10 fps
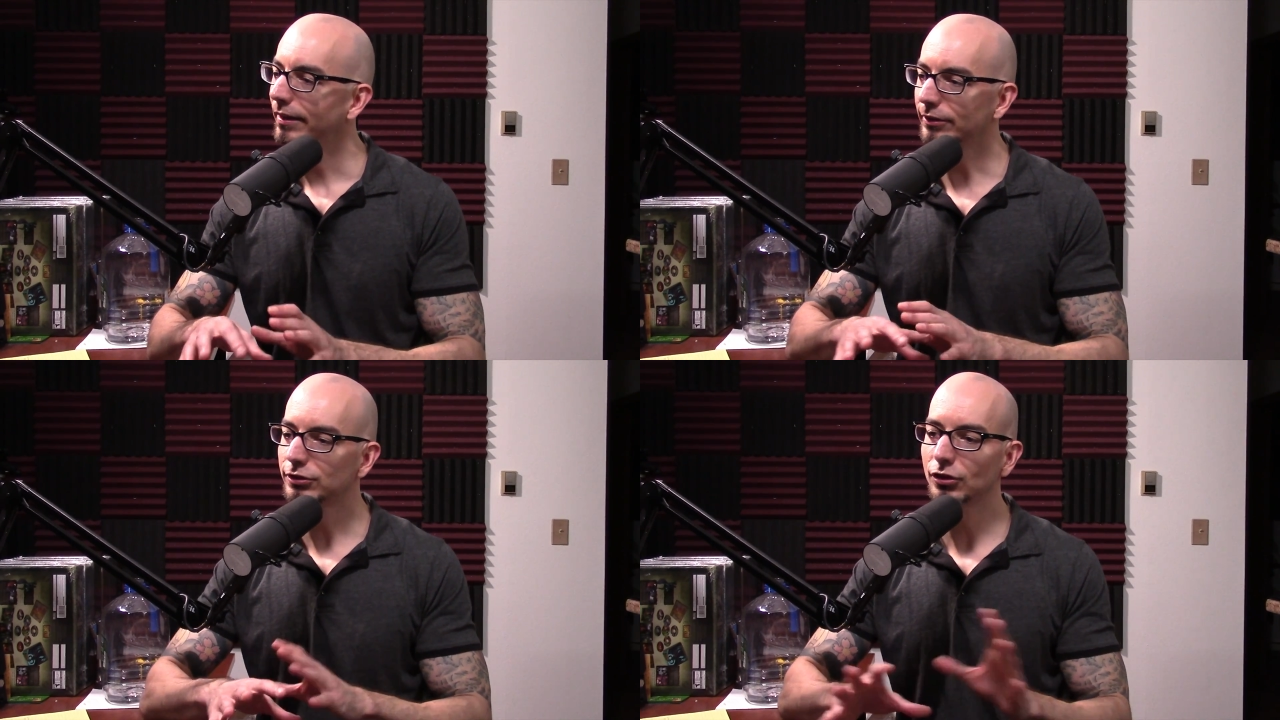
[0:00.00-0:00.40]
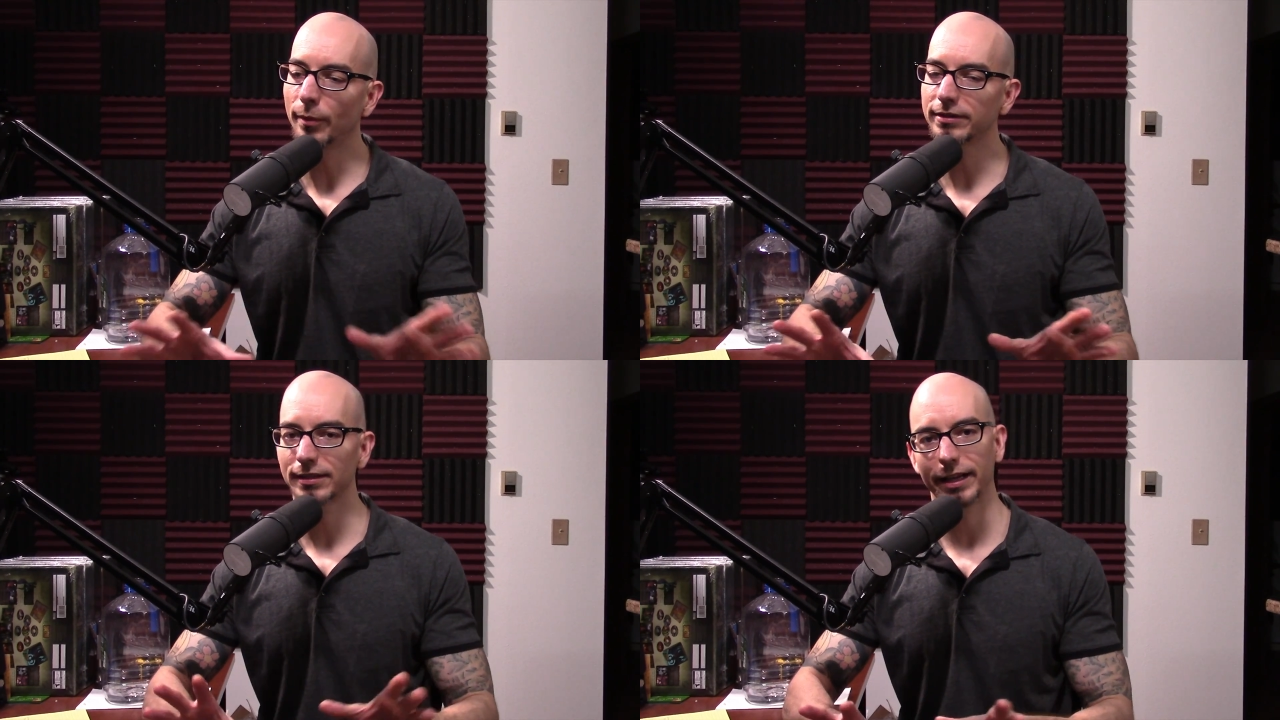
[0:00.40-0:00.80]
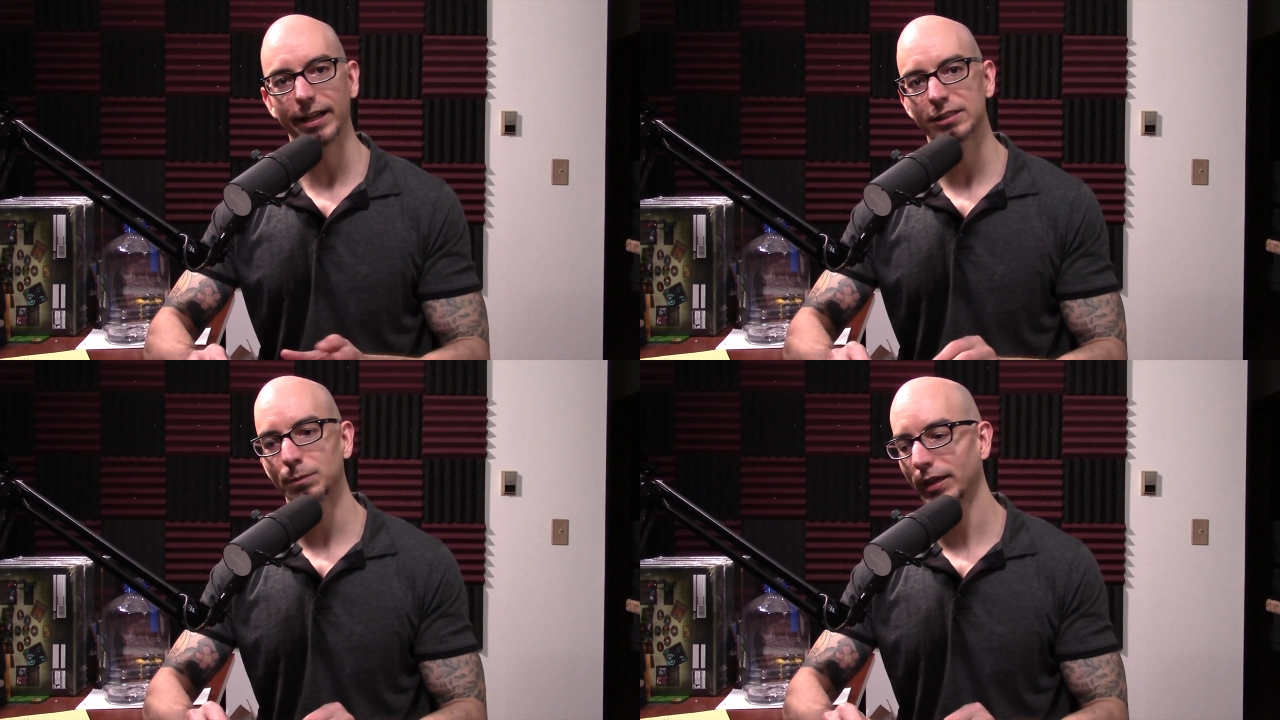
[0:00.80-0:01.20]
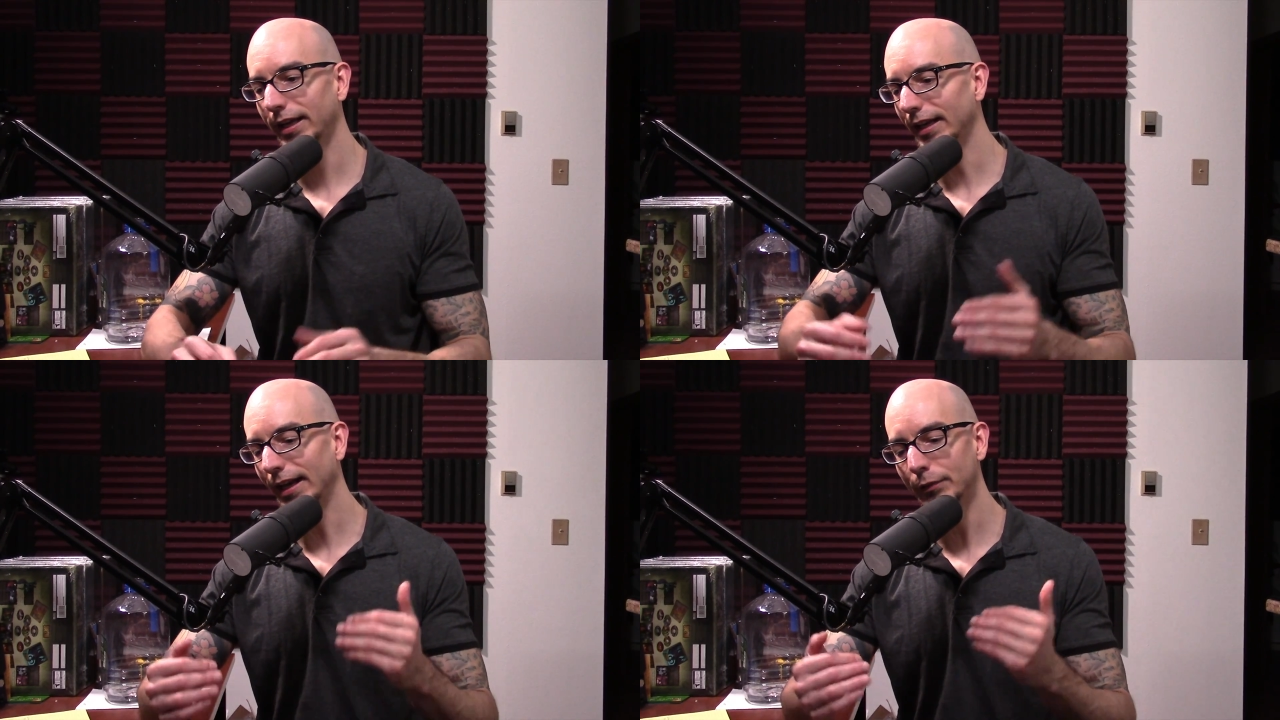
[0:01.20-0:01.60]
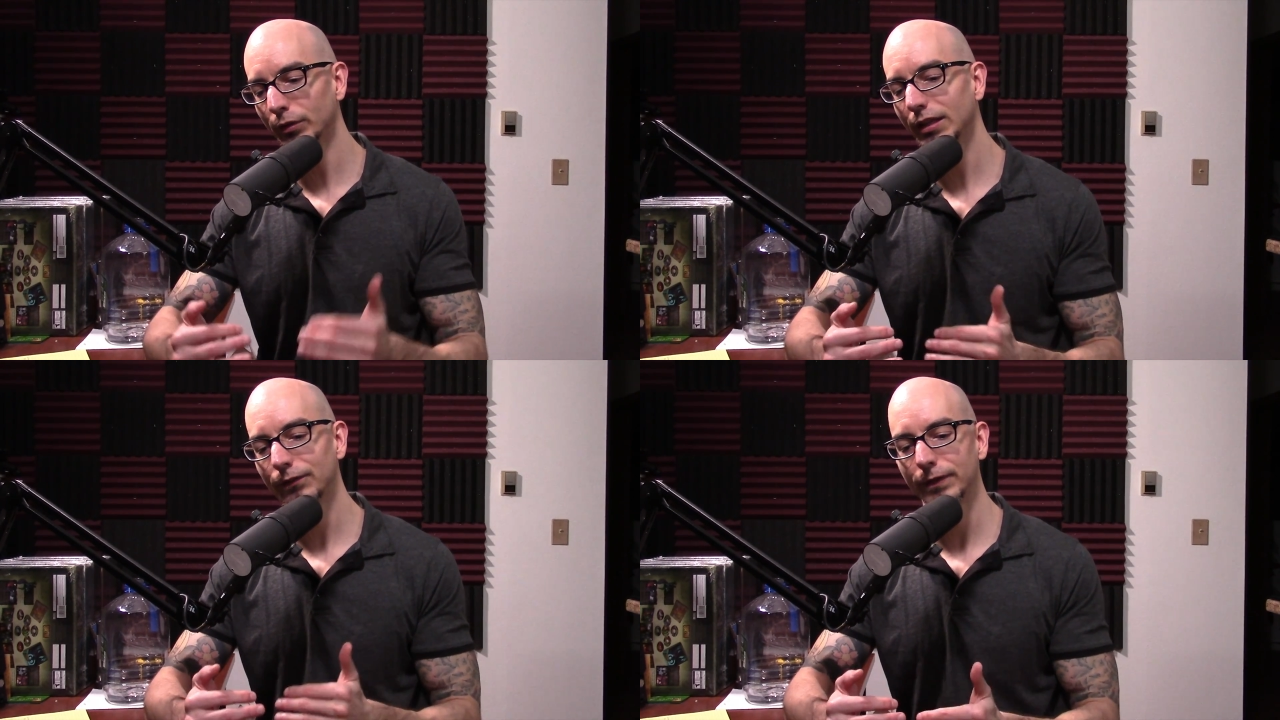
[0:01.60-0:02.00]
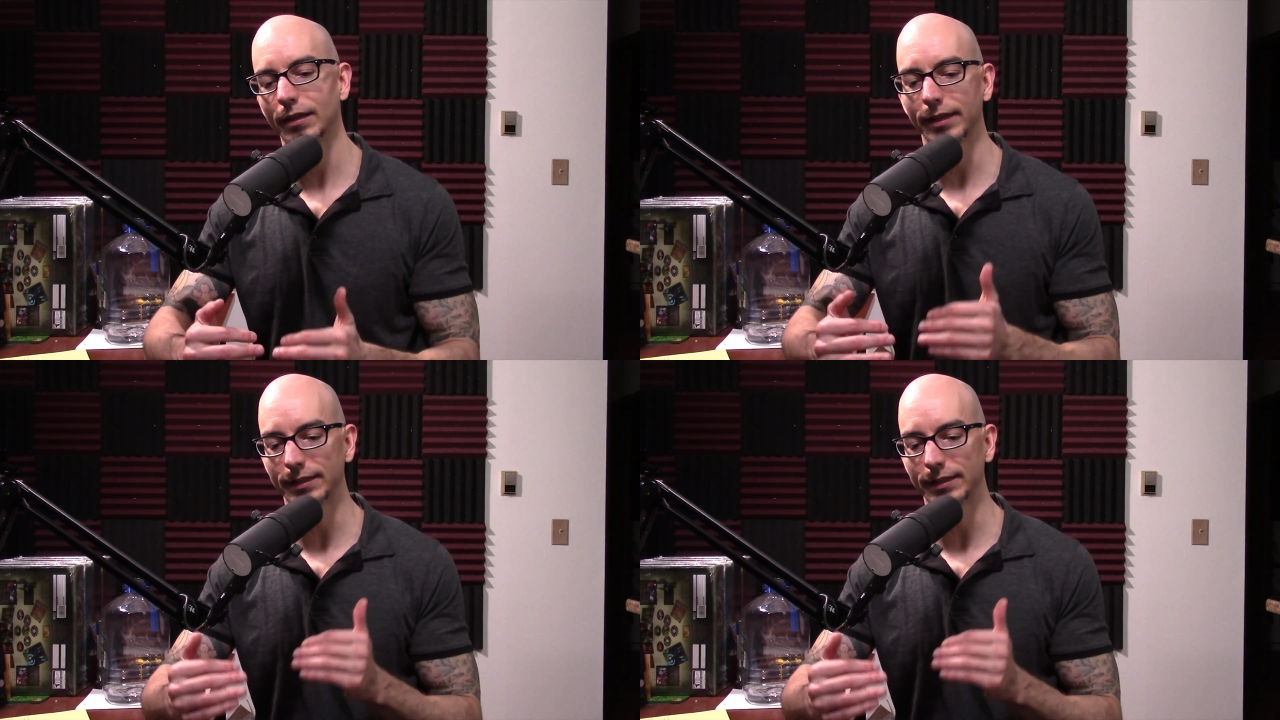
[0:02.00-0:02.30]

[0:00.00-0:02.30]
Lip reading: There's so much that I explain, and I really feel